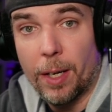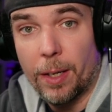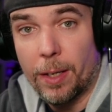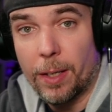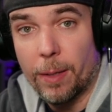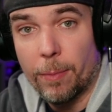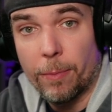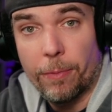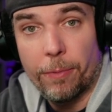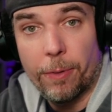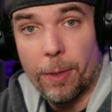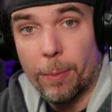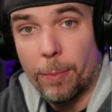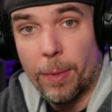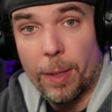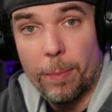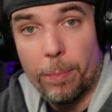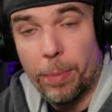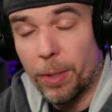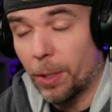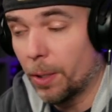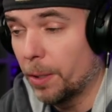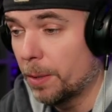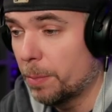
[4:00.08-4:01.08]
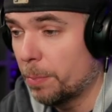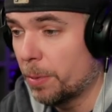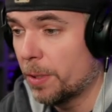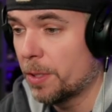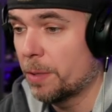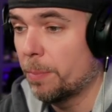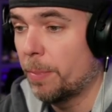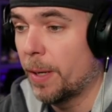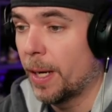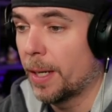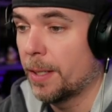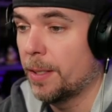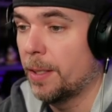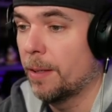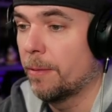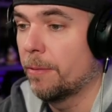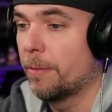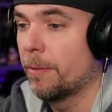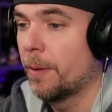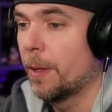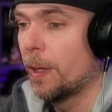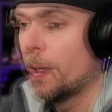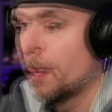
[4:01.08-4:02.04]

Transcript: him from a build perspective.